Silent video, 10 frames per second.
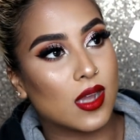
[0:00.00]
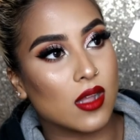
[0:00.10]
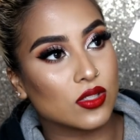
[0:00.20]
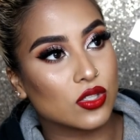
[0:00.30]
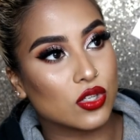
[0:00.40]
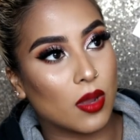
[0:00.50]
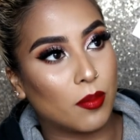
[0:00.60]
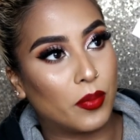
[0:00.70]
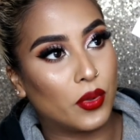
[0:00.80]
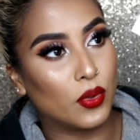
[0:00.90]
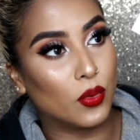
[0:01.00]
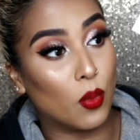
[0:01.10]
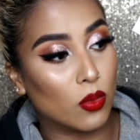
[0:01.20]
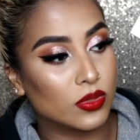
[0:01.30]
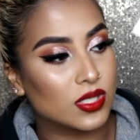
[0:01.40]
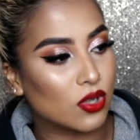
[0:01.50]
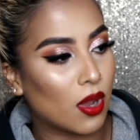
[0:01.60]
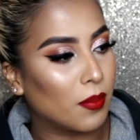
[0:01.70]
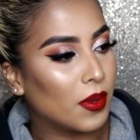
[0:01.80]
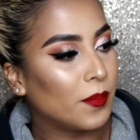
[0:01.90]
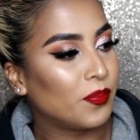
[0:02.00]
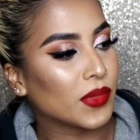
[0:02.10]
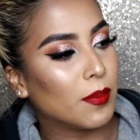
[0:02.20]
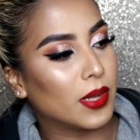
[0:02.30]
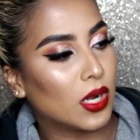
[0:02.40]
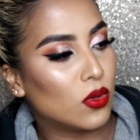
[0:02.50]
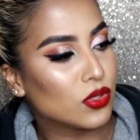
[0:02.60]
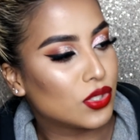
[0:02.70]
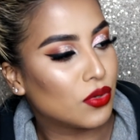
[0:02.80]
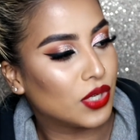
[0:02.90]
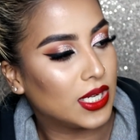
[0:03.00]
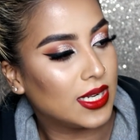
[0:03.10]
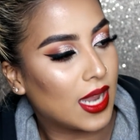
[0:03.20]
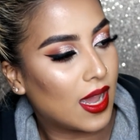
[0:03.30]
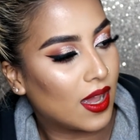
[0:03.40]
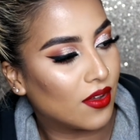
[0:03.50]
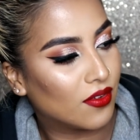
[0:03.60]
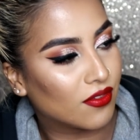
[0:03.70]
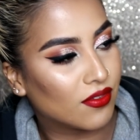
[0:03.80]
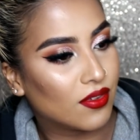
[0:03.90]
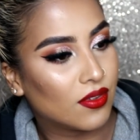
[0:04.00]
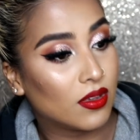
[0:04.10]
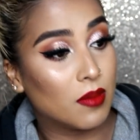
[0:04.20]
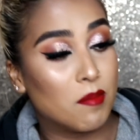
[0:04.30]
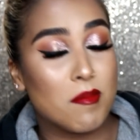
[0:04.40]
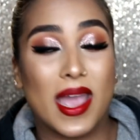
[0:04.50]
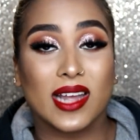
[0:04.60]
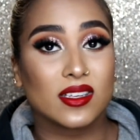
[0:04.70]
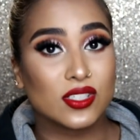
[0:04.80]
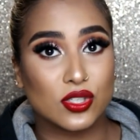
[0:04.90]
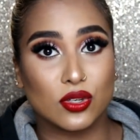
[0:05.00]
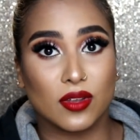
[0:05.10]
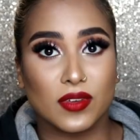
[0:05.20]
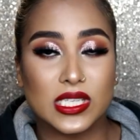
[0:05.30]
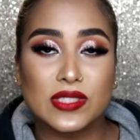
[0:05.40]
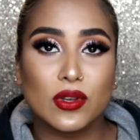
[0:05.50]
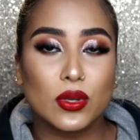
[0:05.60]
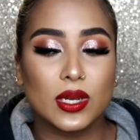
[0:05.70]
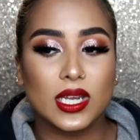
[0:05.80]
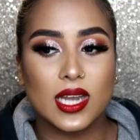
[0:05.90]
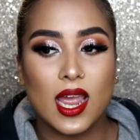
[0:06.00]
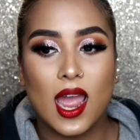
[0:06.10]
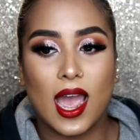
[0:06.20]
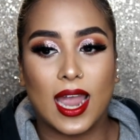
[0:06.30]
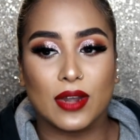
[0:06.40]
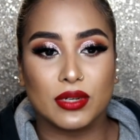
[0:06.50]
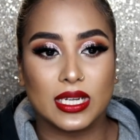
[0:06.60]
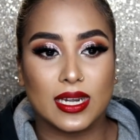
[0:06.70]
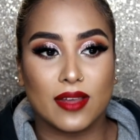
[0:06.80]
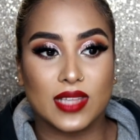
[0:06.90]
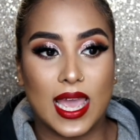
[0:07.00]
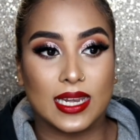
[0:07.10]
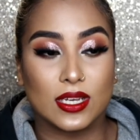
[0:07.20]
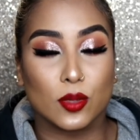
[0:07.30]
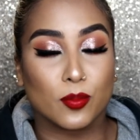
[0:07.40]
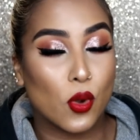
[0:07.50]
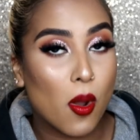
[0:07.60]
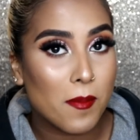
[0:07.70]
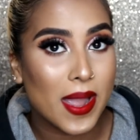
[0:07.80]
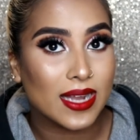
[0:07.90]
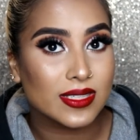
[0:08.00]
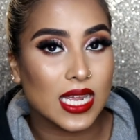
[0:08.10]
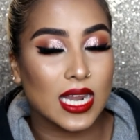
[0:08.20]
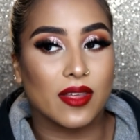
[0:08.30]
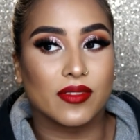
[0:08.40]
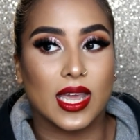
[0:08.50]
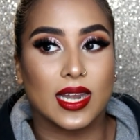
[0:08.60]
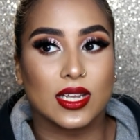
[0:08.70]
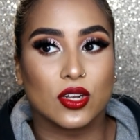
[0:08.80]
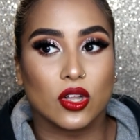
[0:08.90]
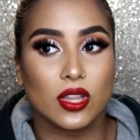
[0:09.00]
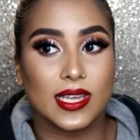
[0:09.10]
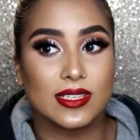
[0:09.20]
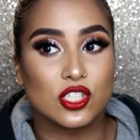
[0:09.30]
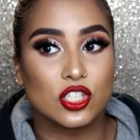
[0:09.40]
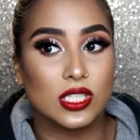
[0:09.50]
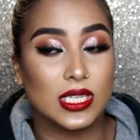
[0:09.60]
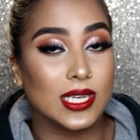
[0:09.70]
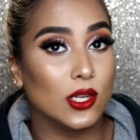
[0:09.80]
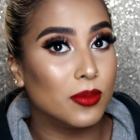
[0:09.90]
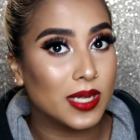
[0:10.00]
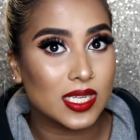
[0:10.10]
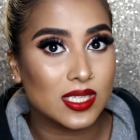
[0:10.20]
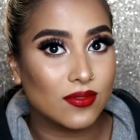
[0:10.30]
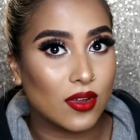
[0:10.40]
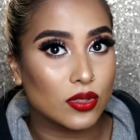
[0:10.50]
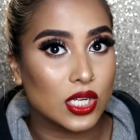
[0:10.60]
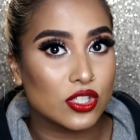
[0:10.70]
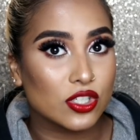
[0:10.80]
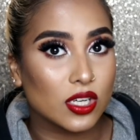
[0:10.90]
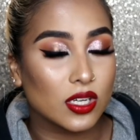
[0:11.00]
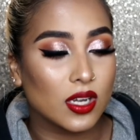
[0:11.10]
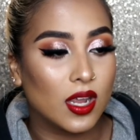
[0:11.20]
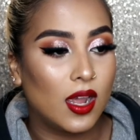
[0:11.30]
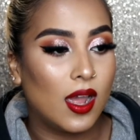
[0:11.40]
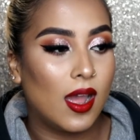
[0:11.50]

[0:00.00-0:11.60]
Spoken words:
Can't Stop, Won't Stop. But I also really love MAC Studio Fix Fluid. I really love the LA Girl Pro Matte. I love the LA Girl HD Illuminating Foundation.